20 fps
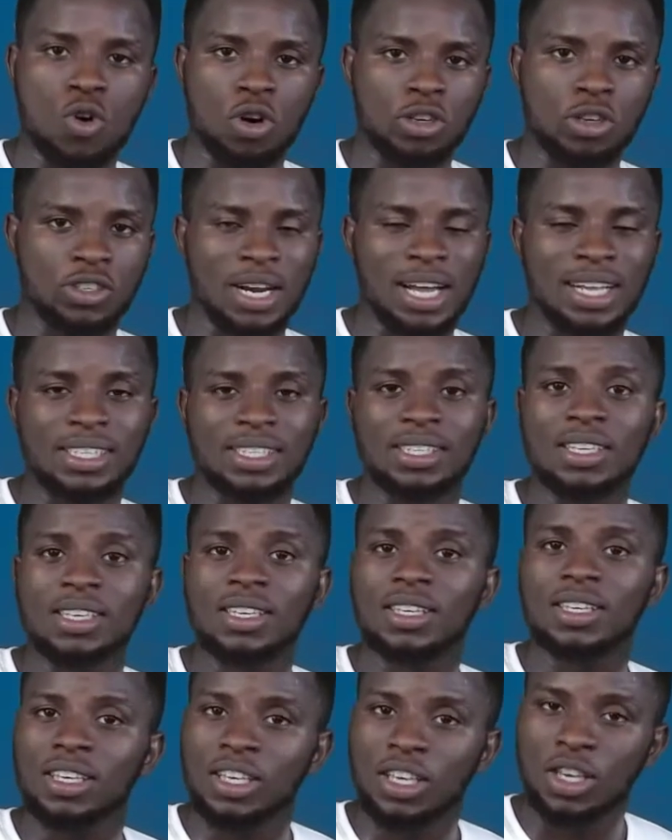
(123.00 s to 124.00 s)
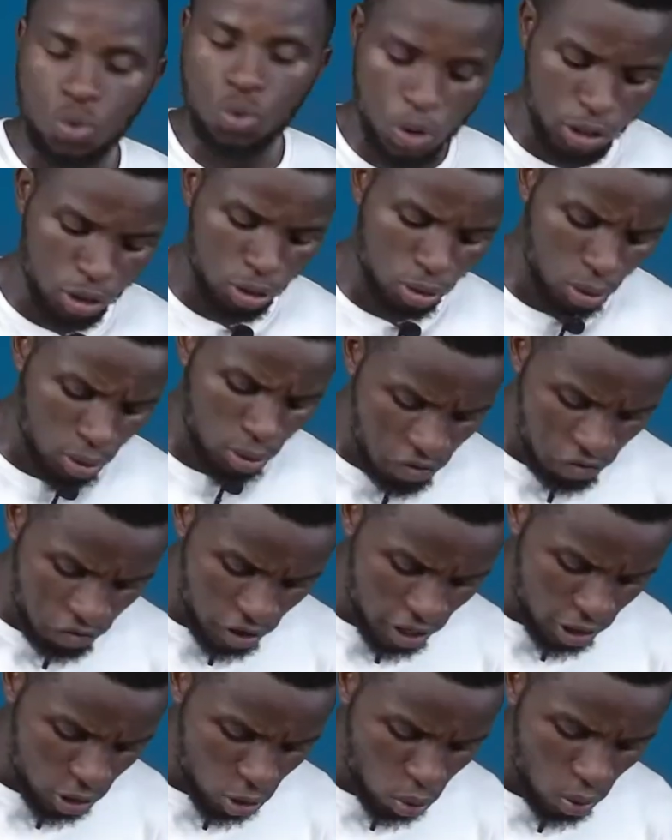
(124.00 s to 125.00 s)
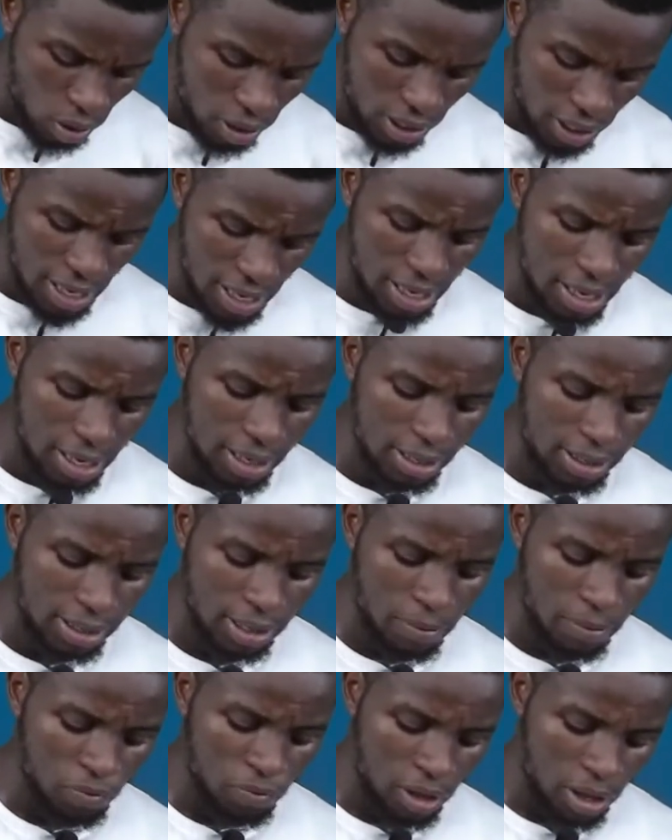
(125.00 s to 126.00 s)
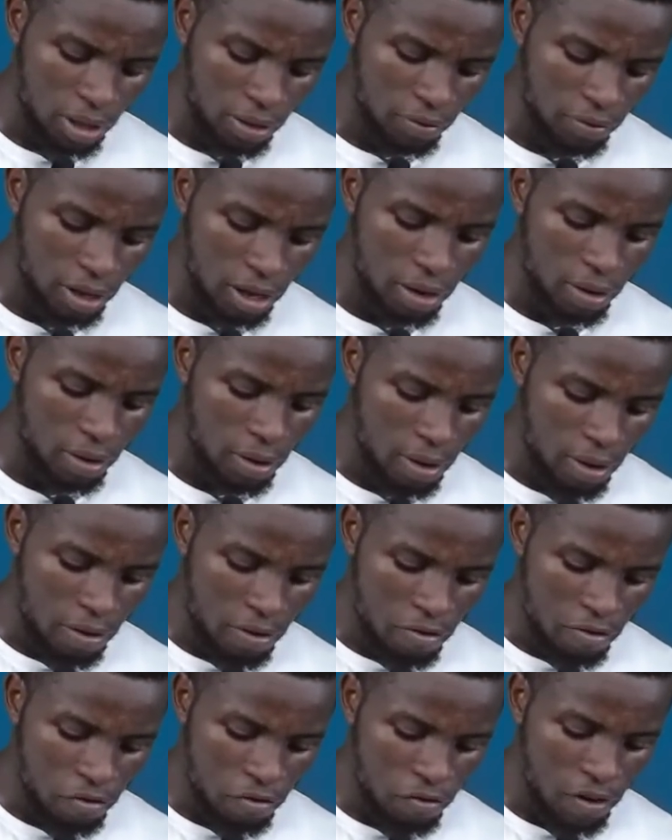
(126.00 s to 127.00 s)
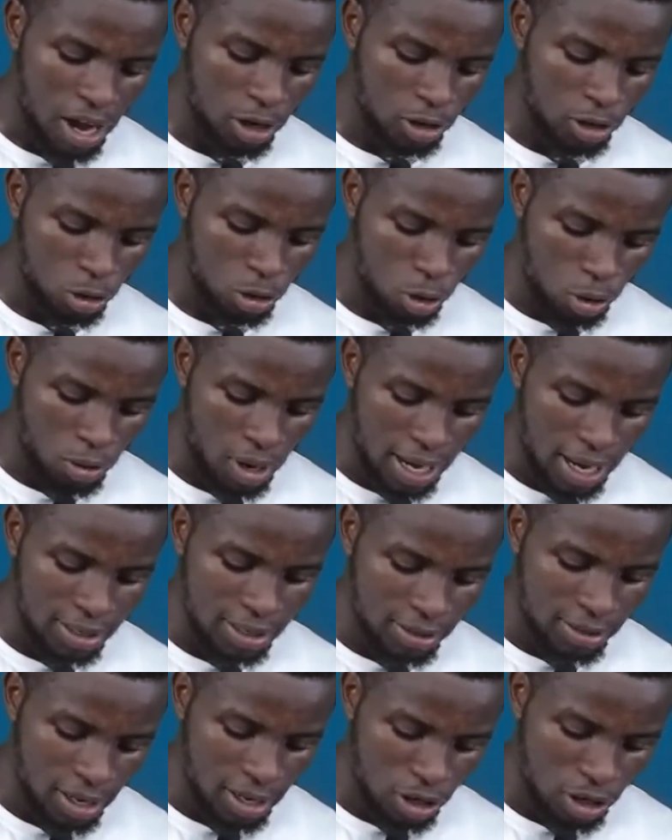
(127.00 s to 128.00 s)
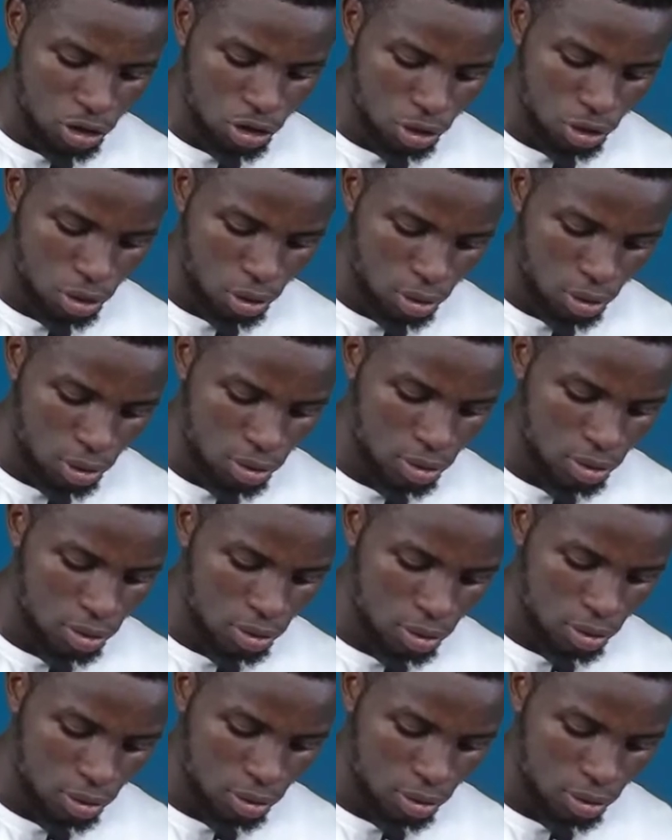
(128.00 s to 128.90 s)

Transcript: quadratic equation. So the first one is the factorization